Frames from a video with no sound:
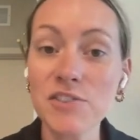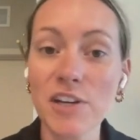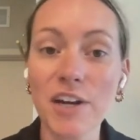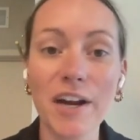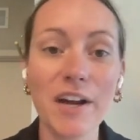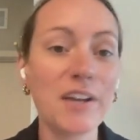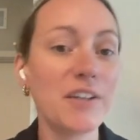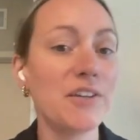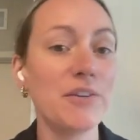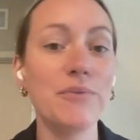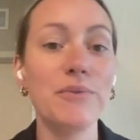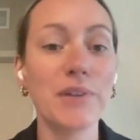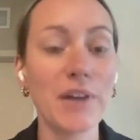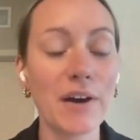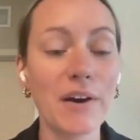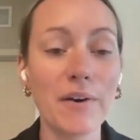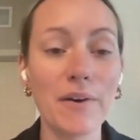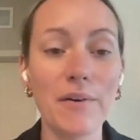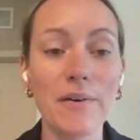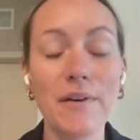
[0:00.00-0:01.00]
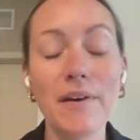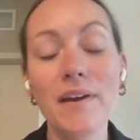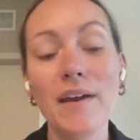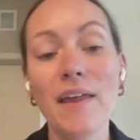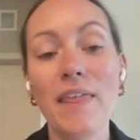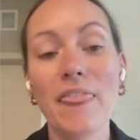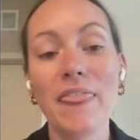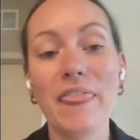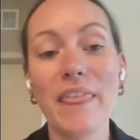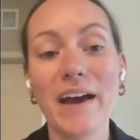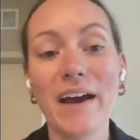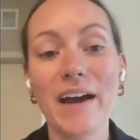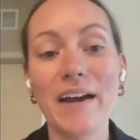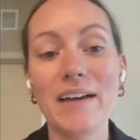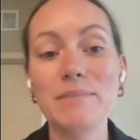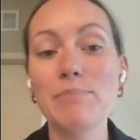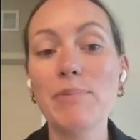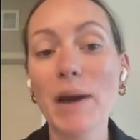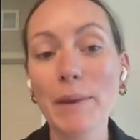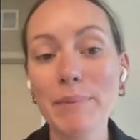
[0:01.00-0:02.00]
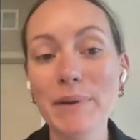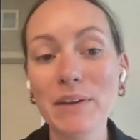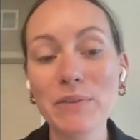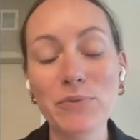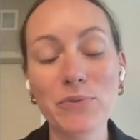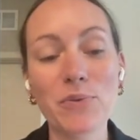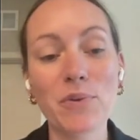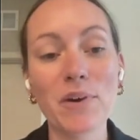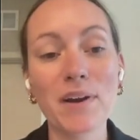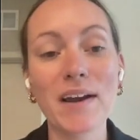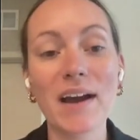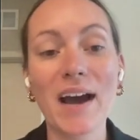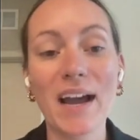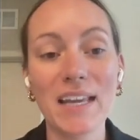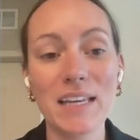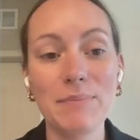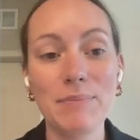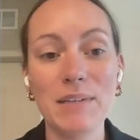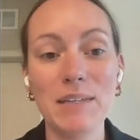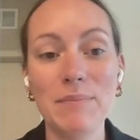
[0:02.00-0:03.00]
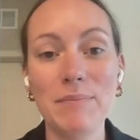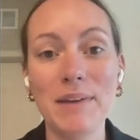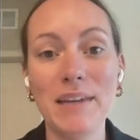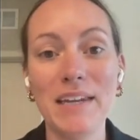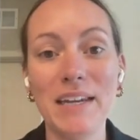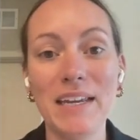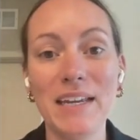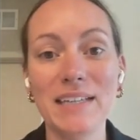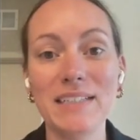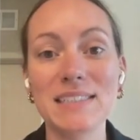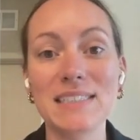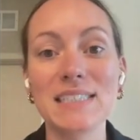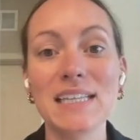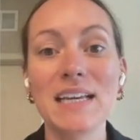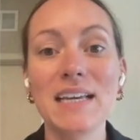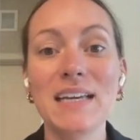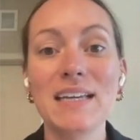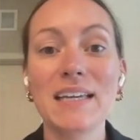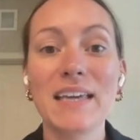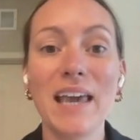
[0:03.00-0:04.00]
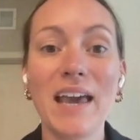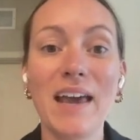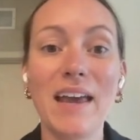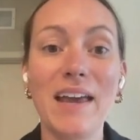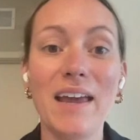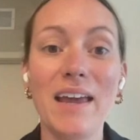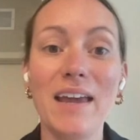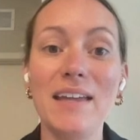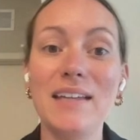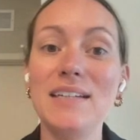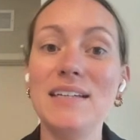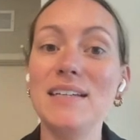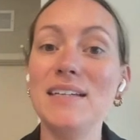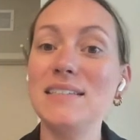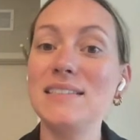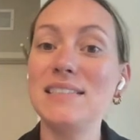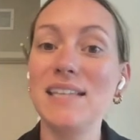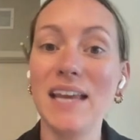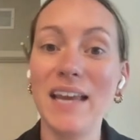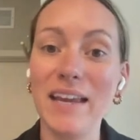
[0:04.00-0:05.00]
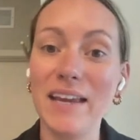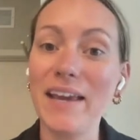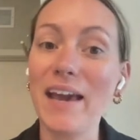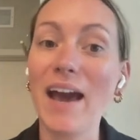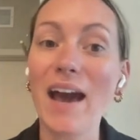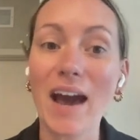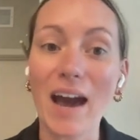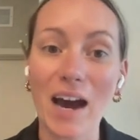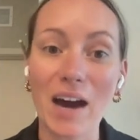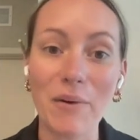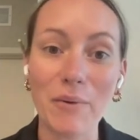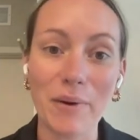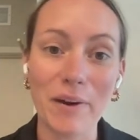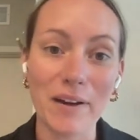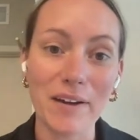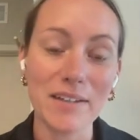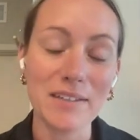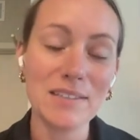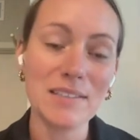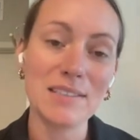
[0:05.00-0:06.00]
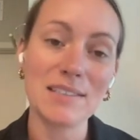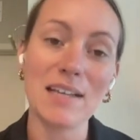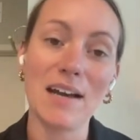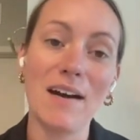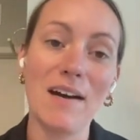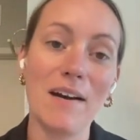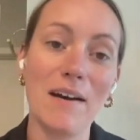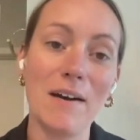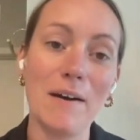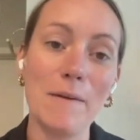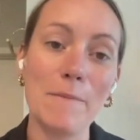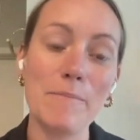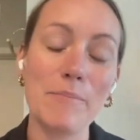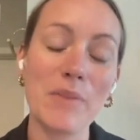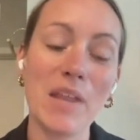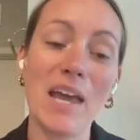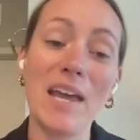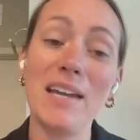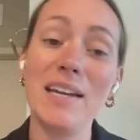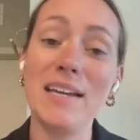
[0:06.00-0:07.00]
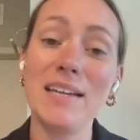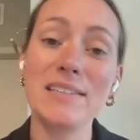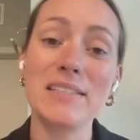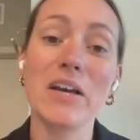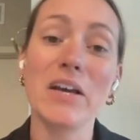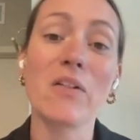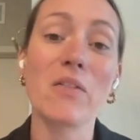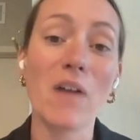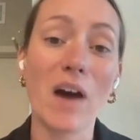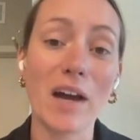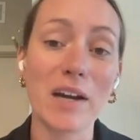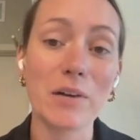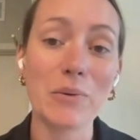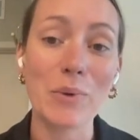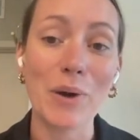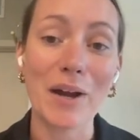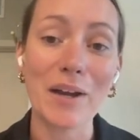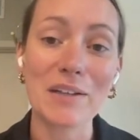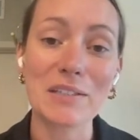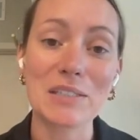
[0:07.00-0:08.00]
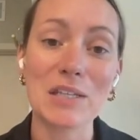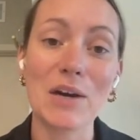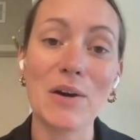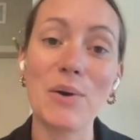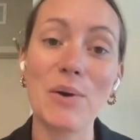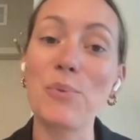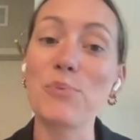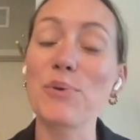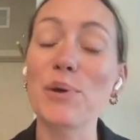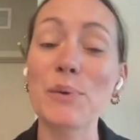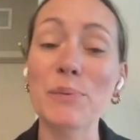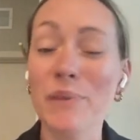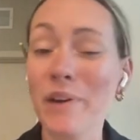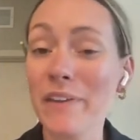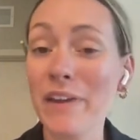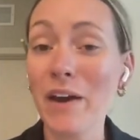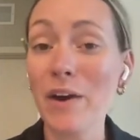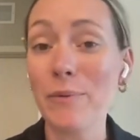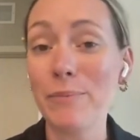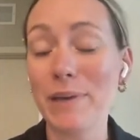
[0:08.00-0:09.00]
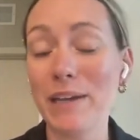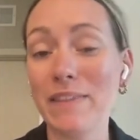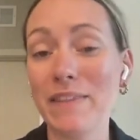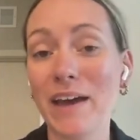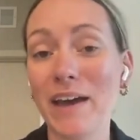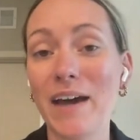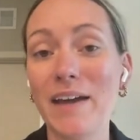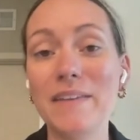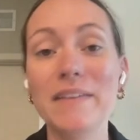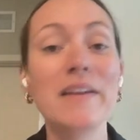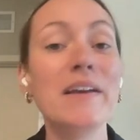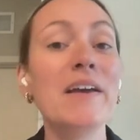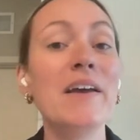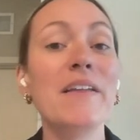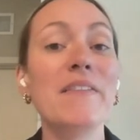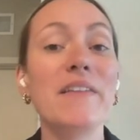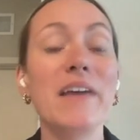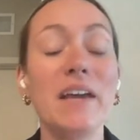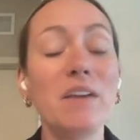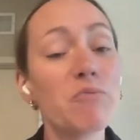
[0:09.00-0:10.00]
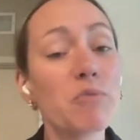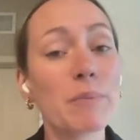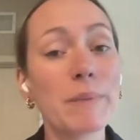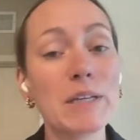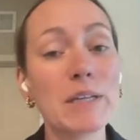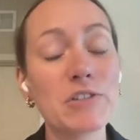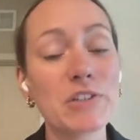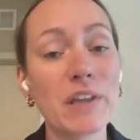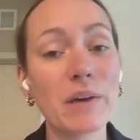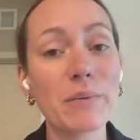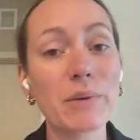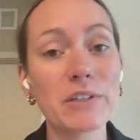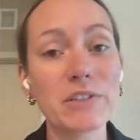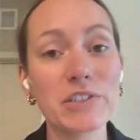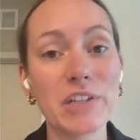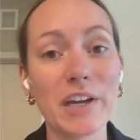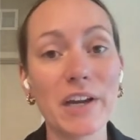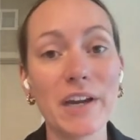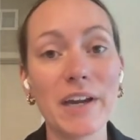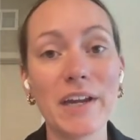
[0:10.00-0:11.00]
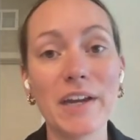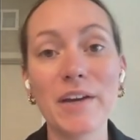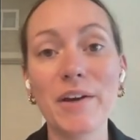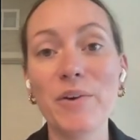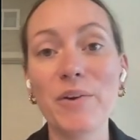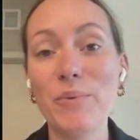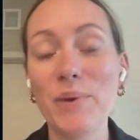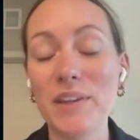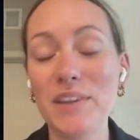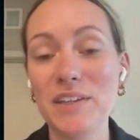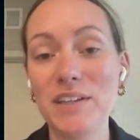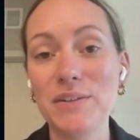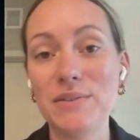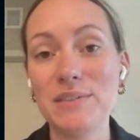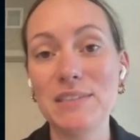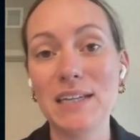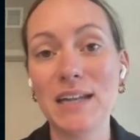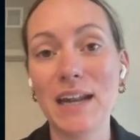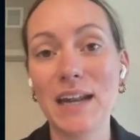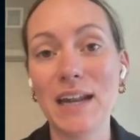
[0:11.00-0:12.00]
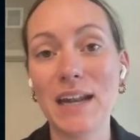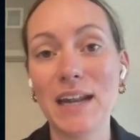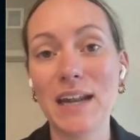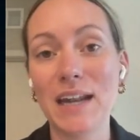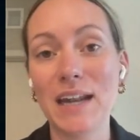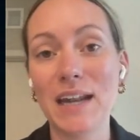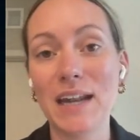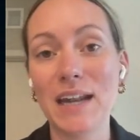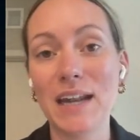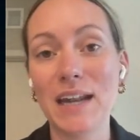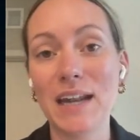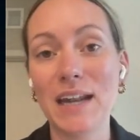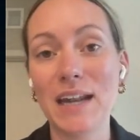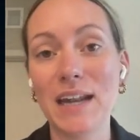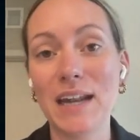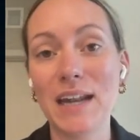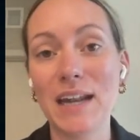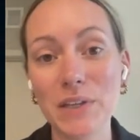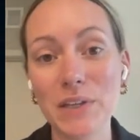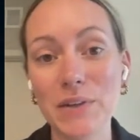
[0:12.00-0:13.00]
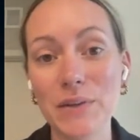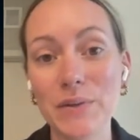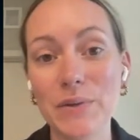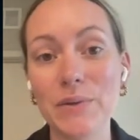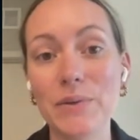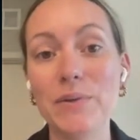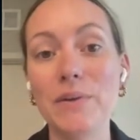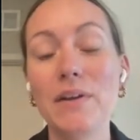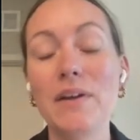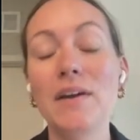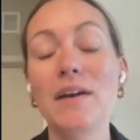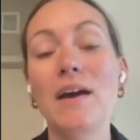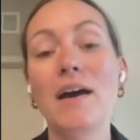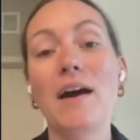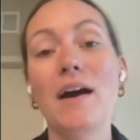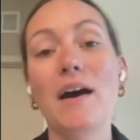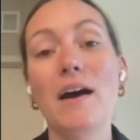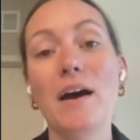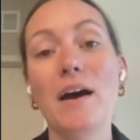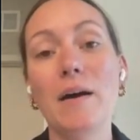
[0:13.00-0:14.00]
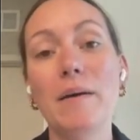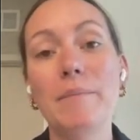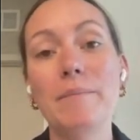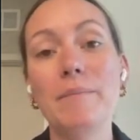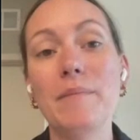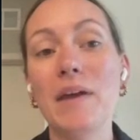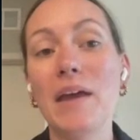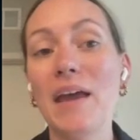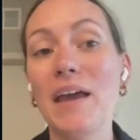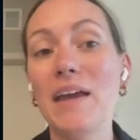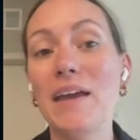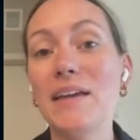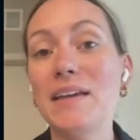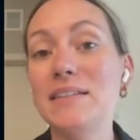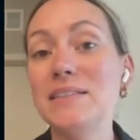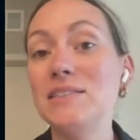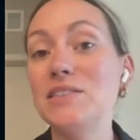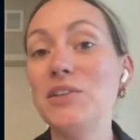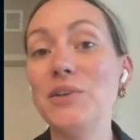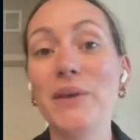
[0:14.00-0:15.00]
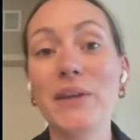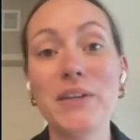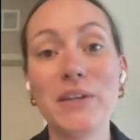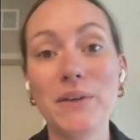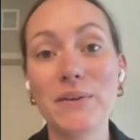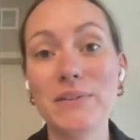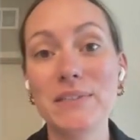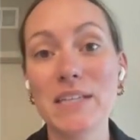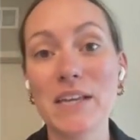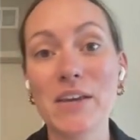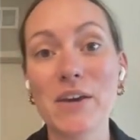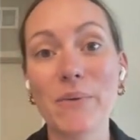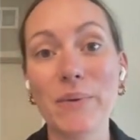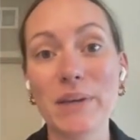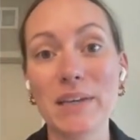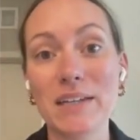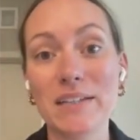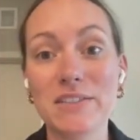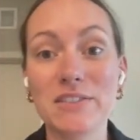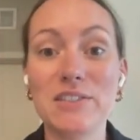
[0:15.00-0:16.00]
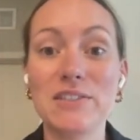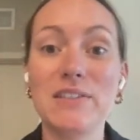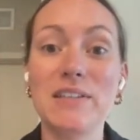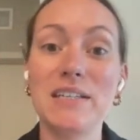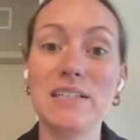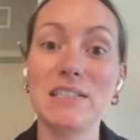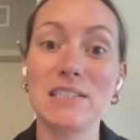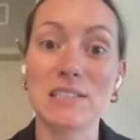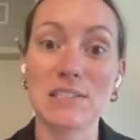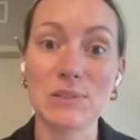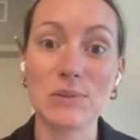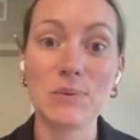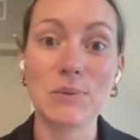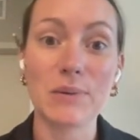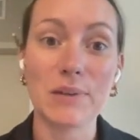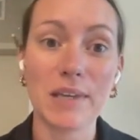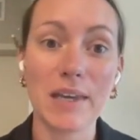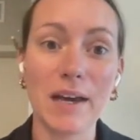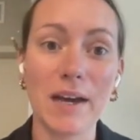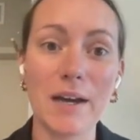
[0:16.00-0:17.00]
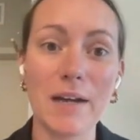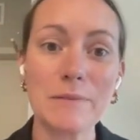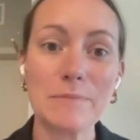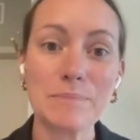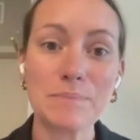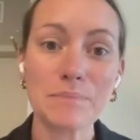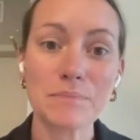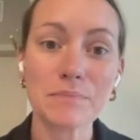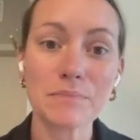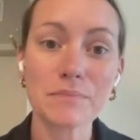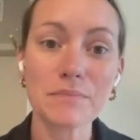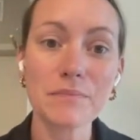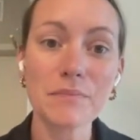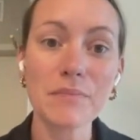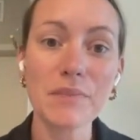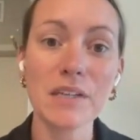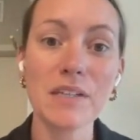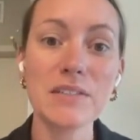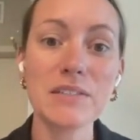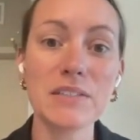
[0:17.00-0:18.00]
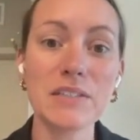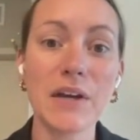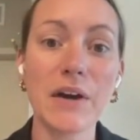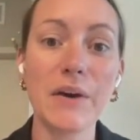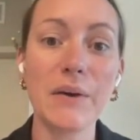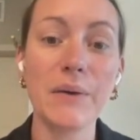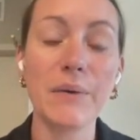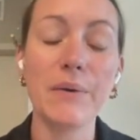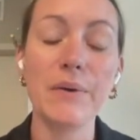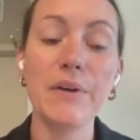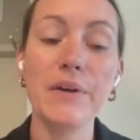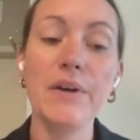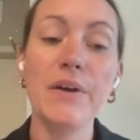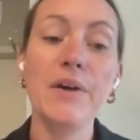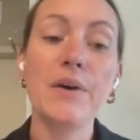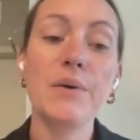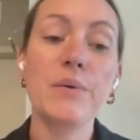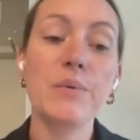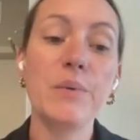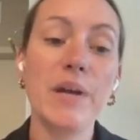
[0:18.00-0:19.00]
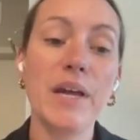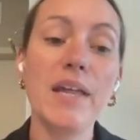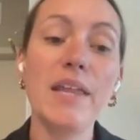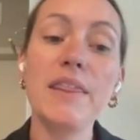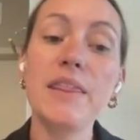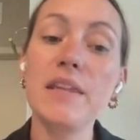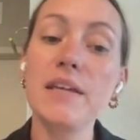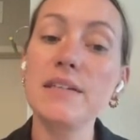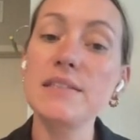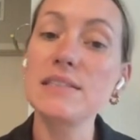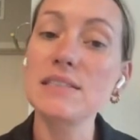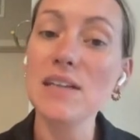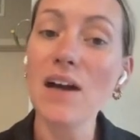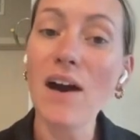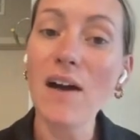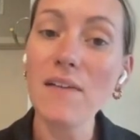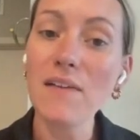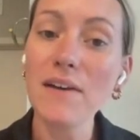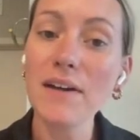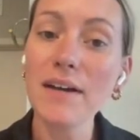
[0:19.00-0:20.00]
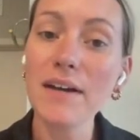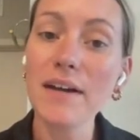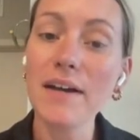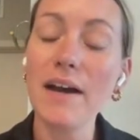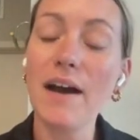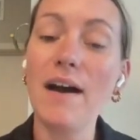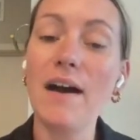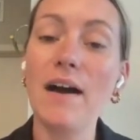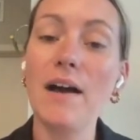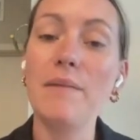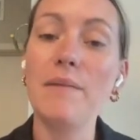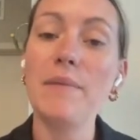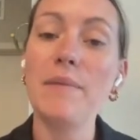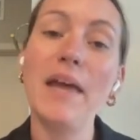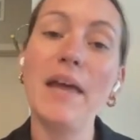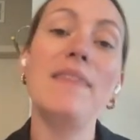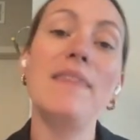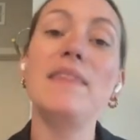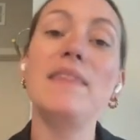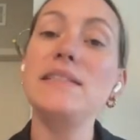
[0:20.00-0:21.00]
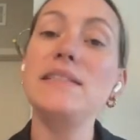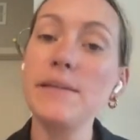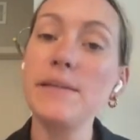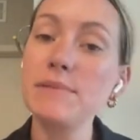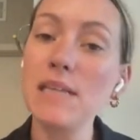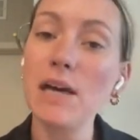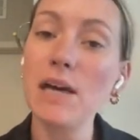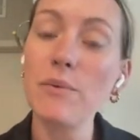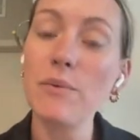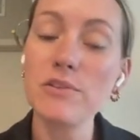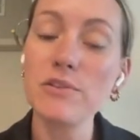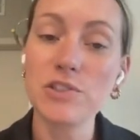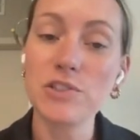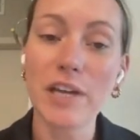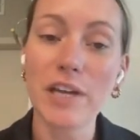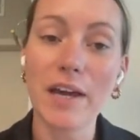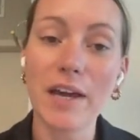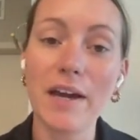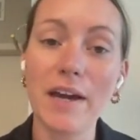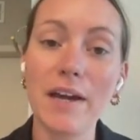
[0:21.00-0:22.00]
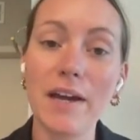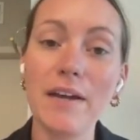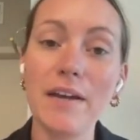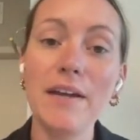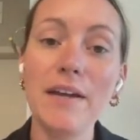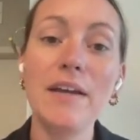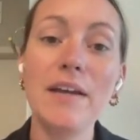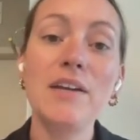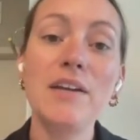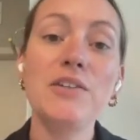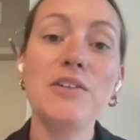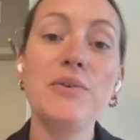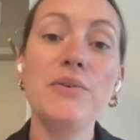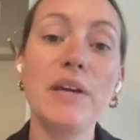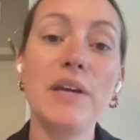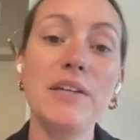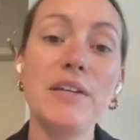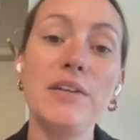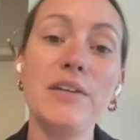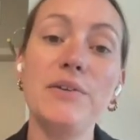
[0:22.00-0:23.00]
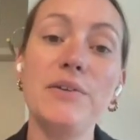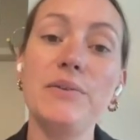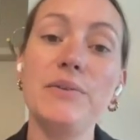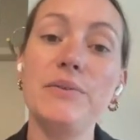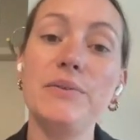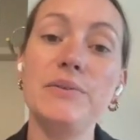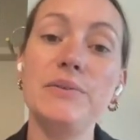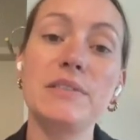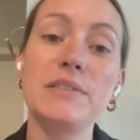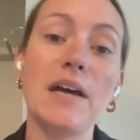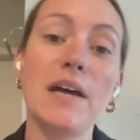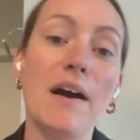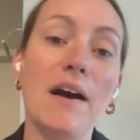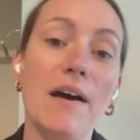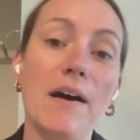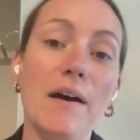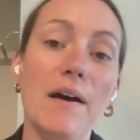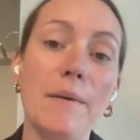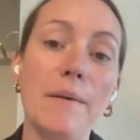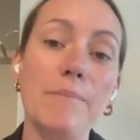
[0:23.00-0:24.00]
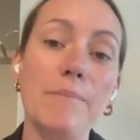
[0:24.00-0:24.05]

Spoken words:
teacher, you know that prepping for IEP meetings can take hours and is a lot of work. So we're really hoping that the information that we're sharing with you today will help you and you can use it going into this school year. So with Scholar and the tips that we'll share, you can use